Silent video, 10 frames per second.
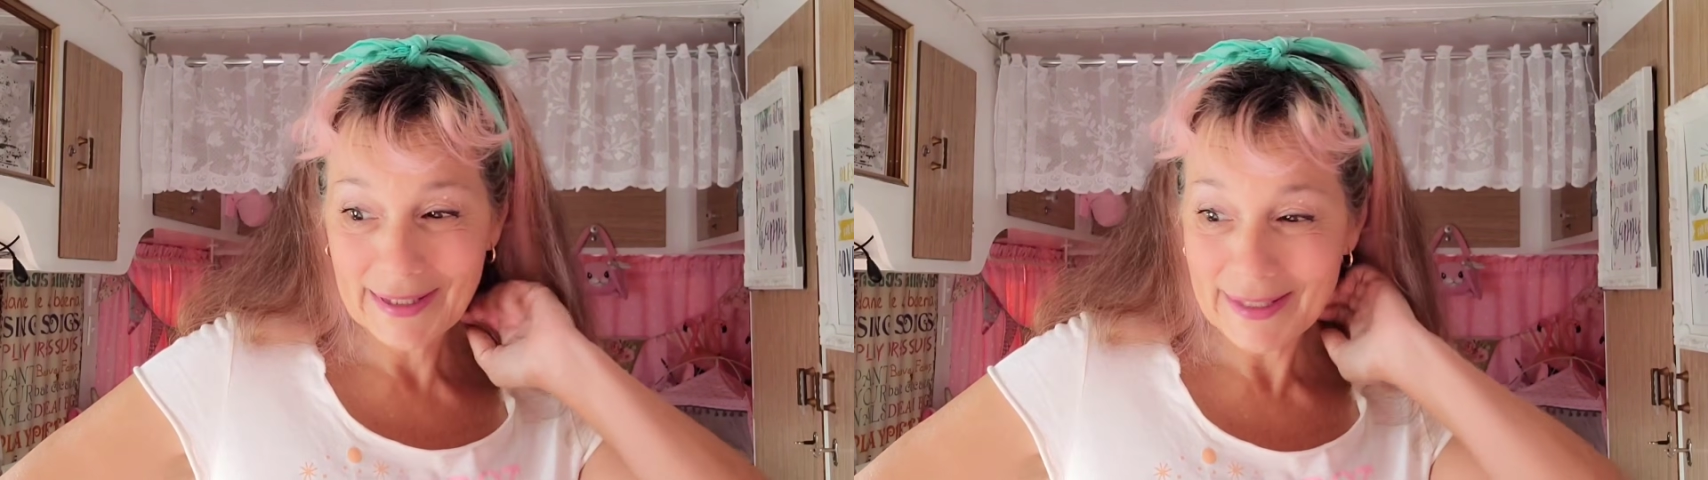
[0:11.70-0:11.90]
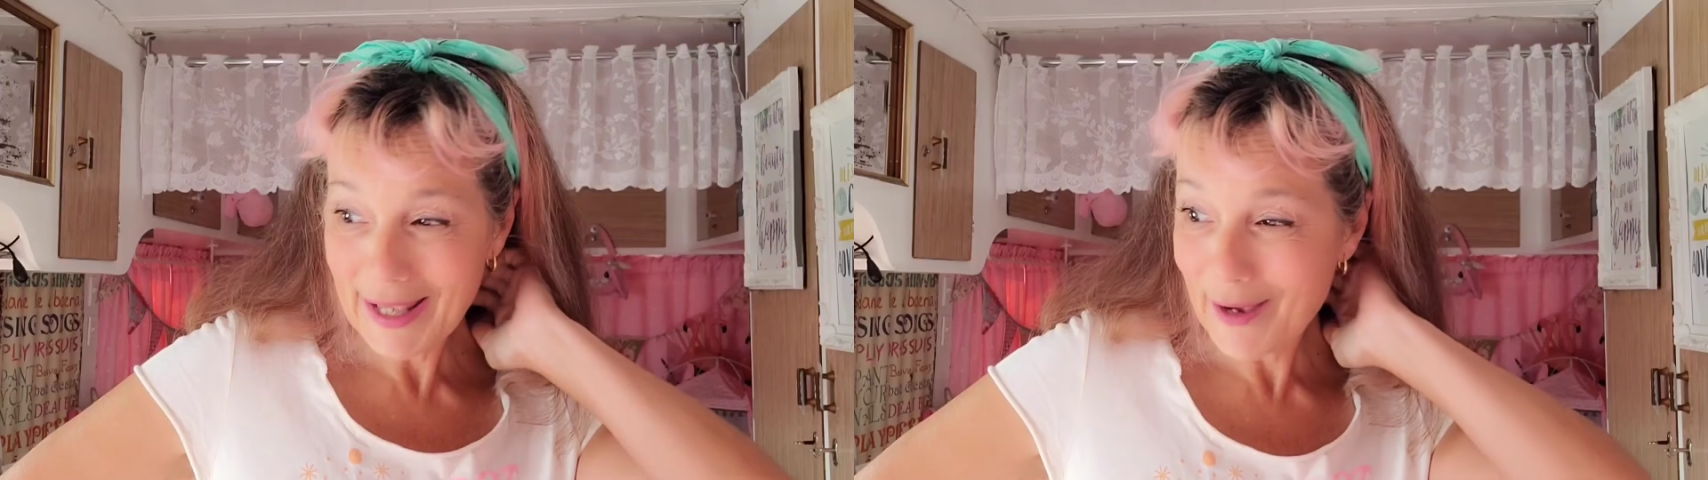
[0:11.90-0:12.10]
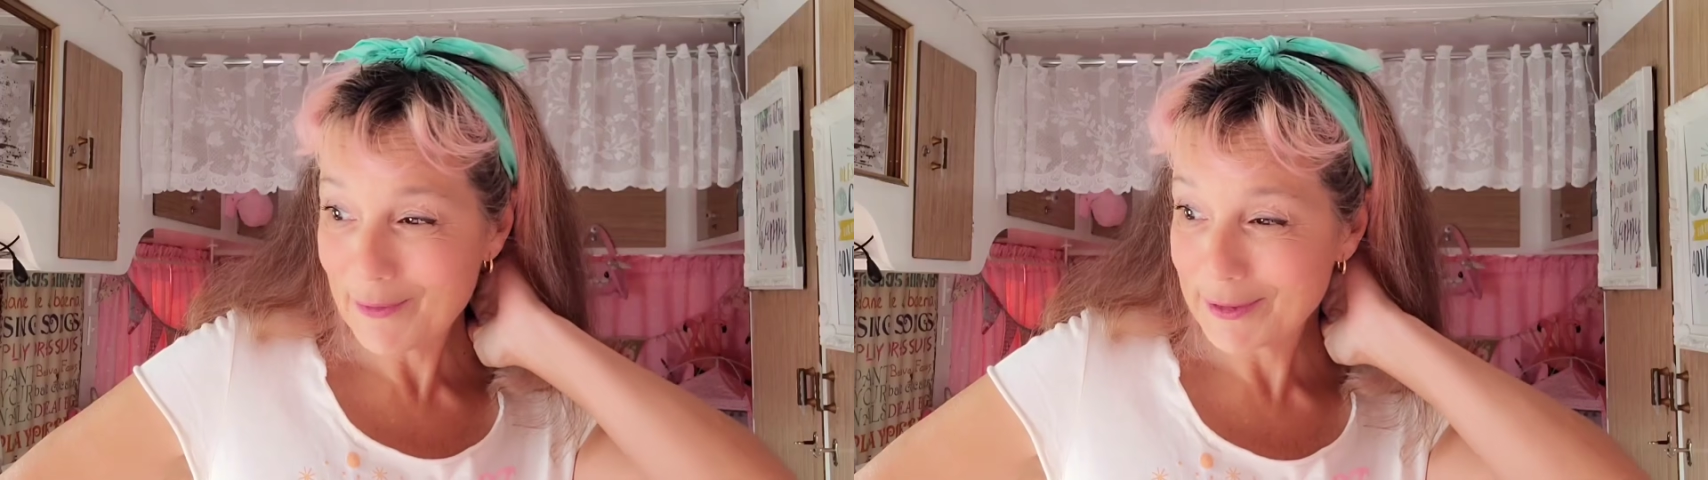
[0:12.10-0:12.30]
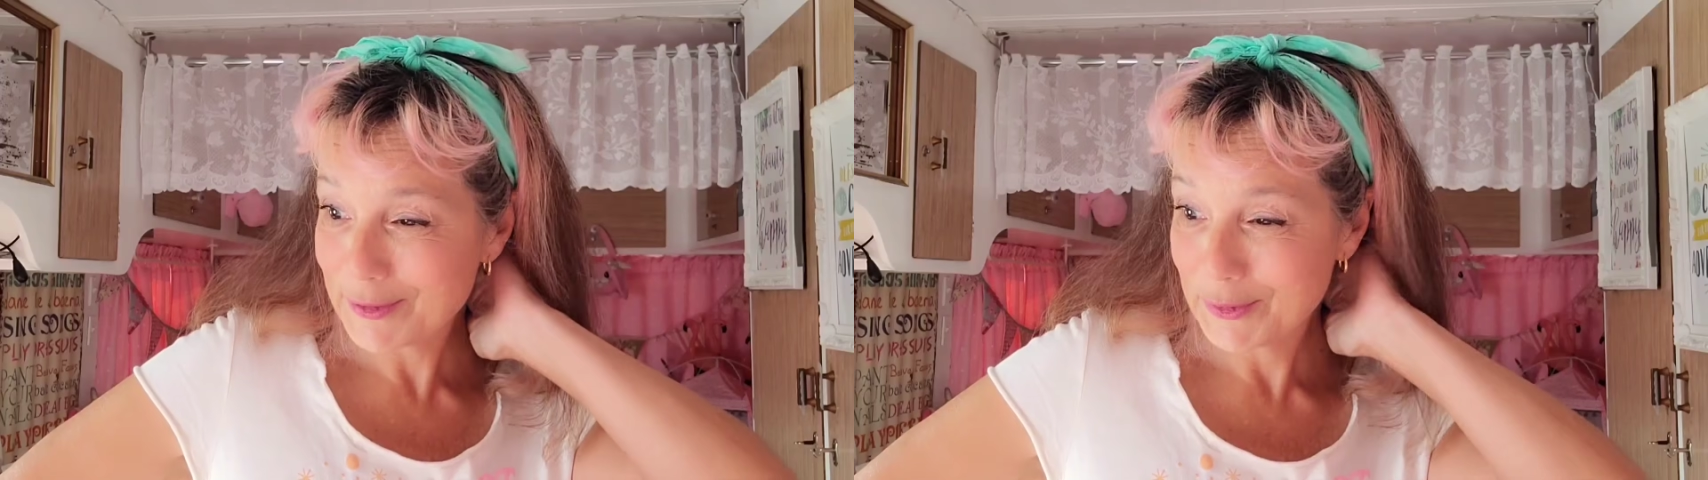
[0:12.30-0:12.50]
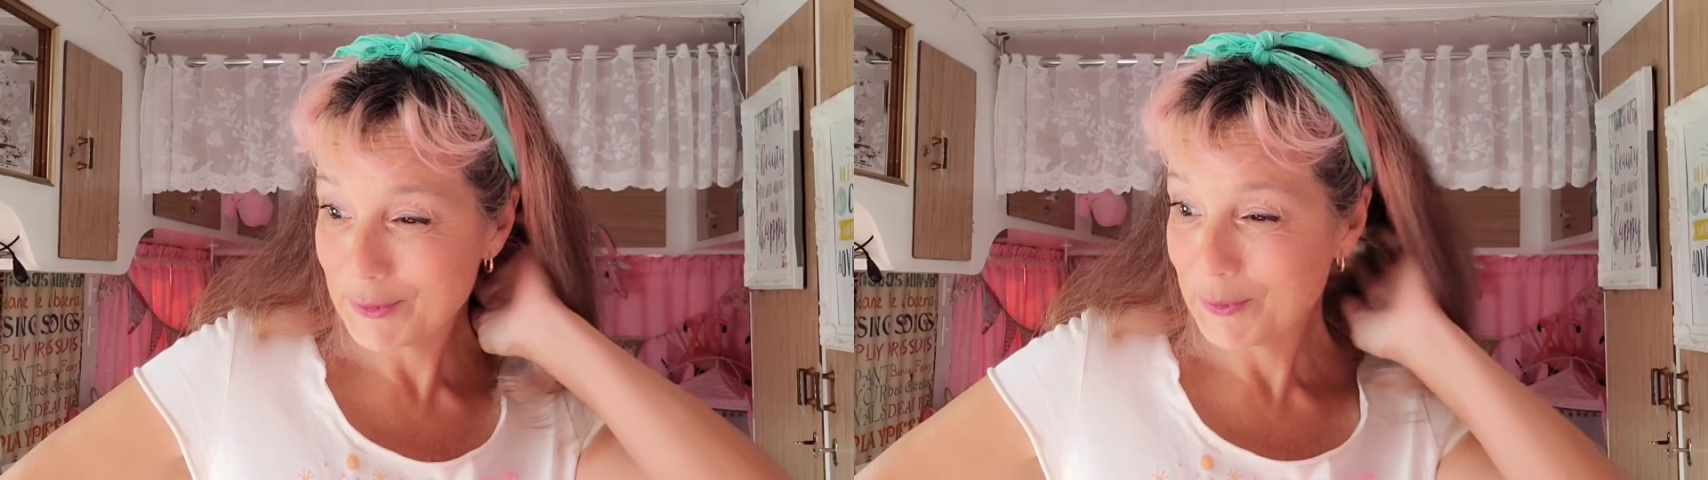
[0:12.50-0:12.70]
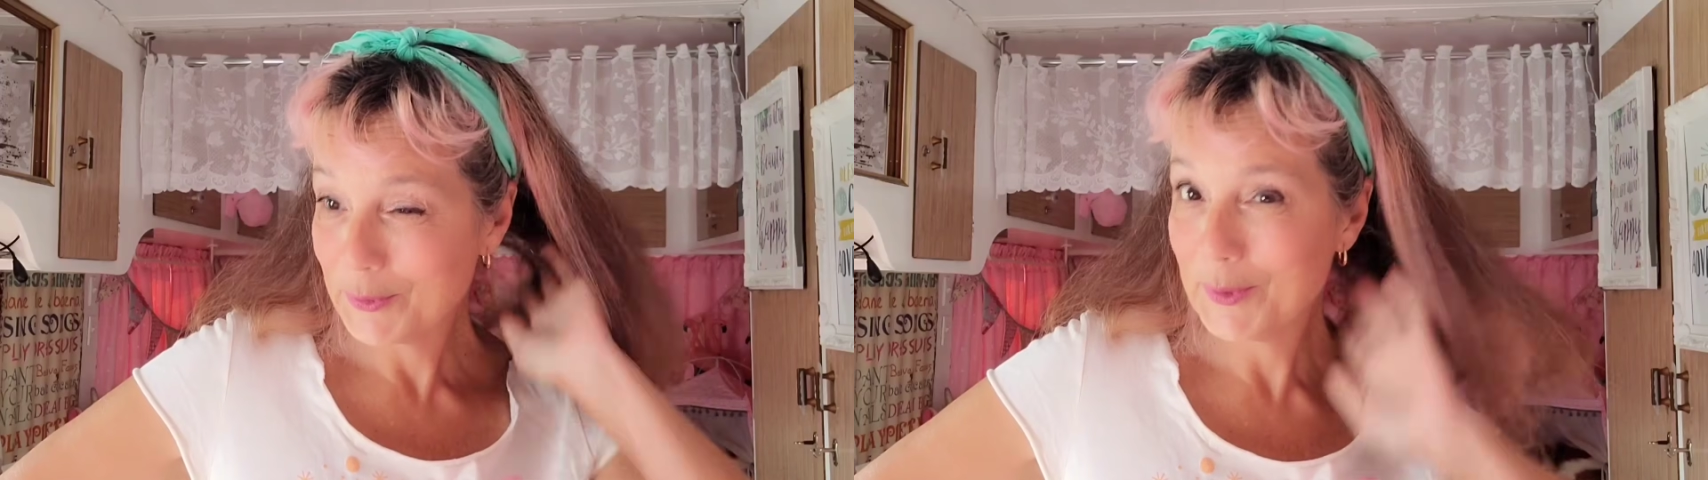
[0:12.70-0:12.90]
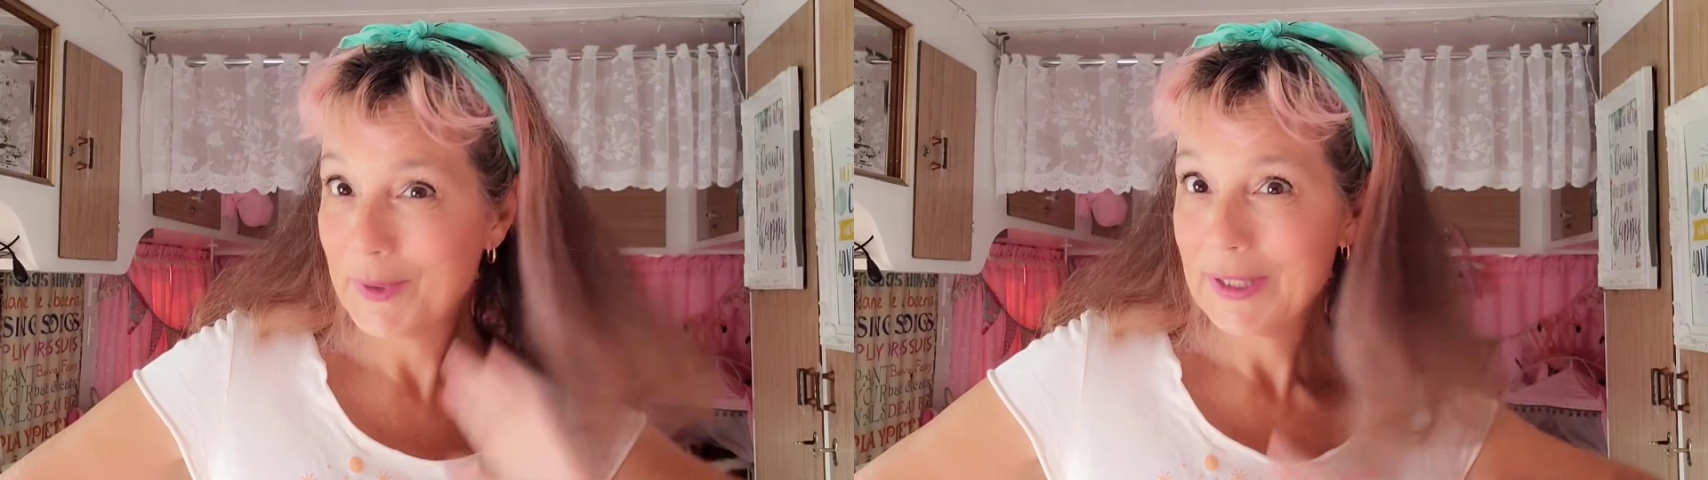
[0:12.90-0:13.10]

an hour to